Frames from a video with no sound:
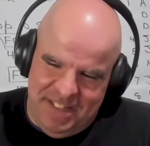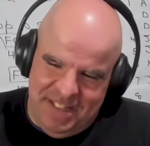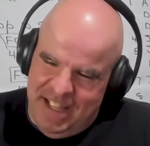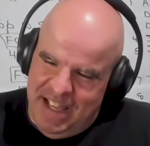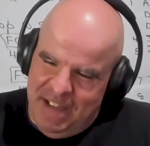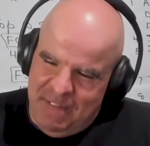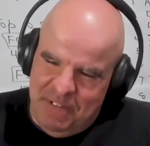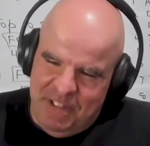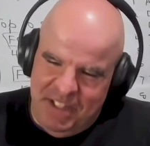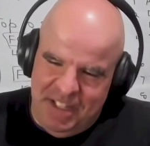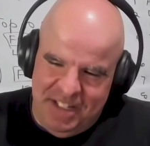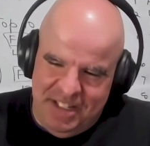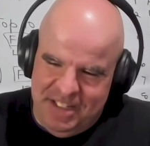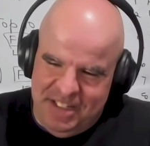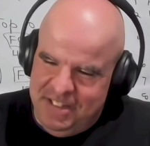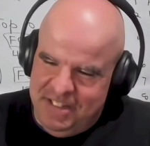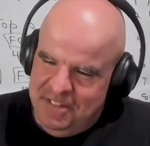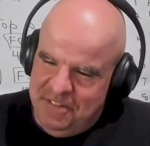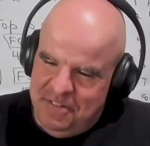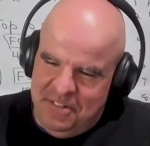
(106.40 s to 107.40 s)
I mean,
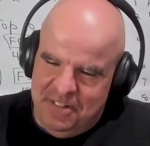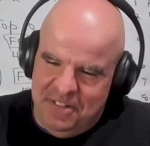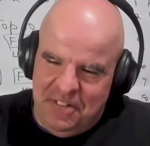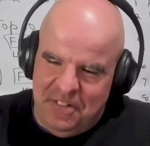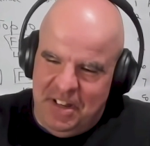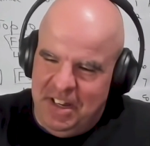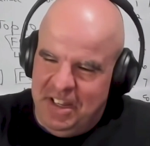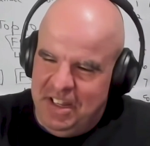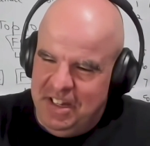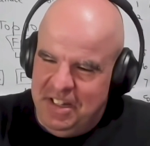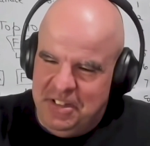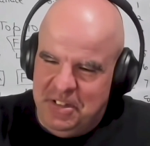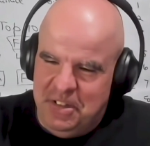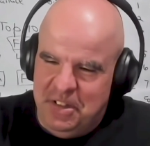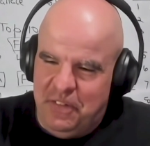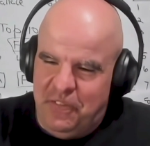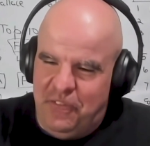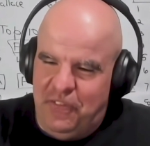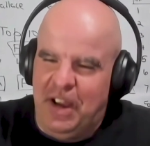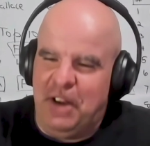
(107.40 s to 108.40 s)
what are you gonna do?
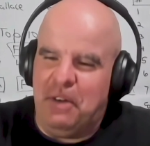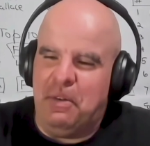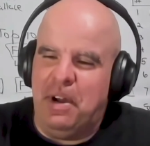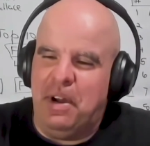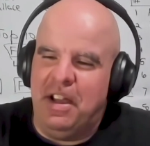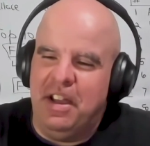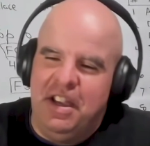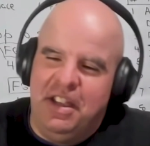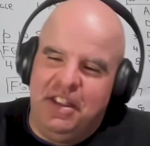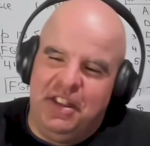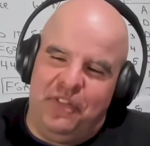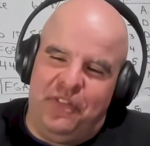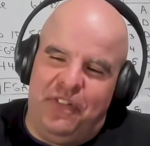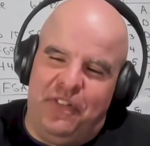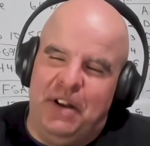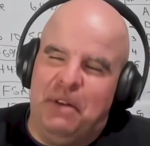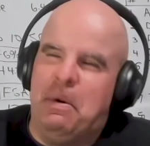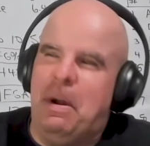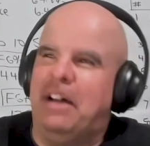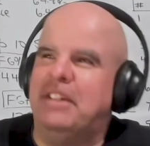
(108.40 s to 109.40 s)
The
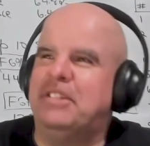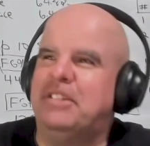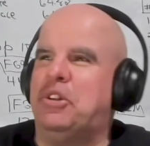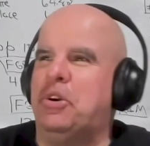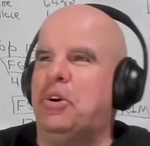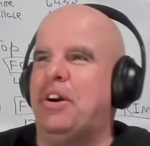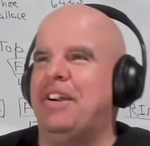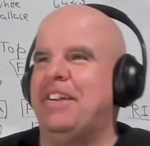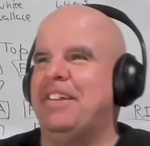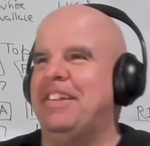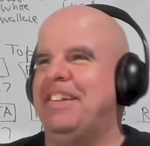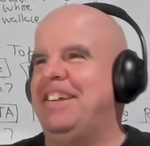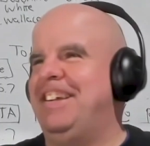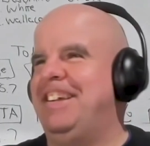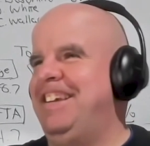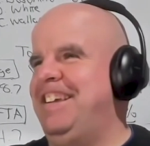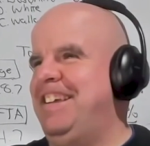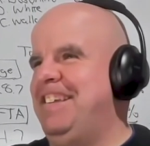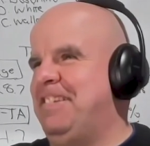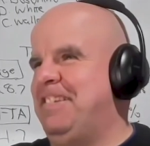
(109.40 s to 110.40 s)
farewell tour
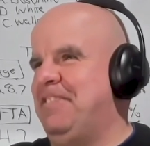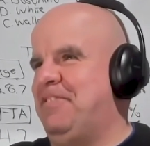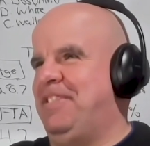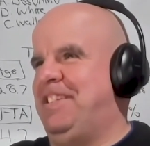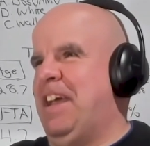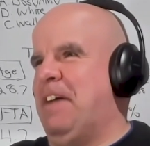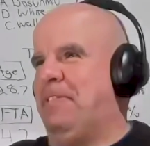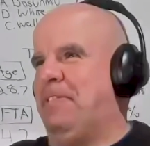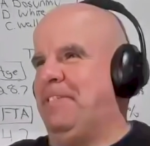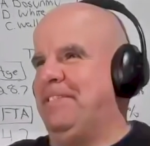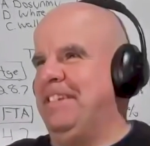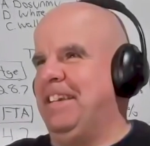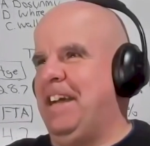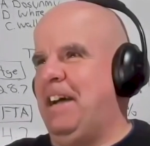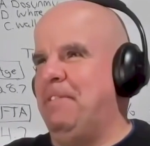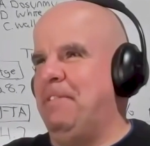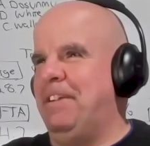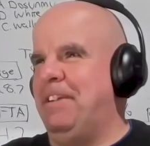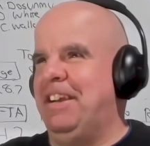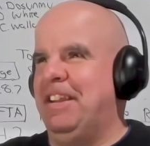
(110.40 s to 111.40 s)
is definitely
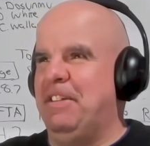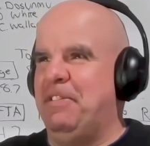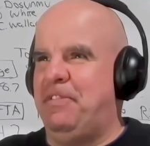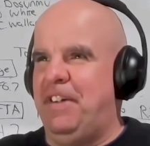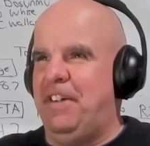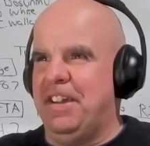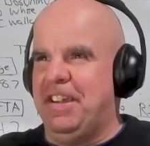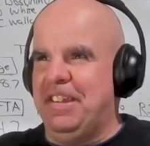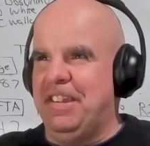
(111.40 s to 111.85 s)
coming into the fucking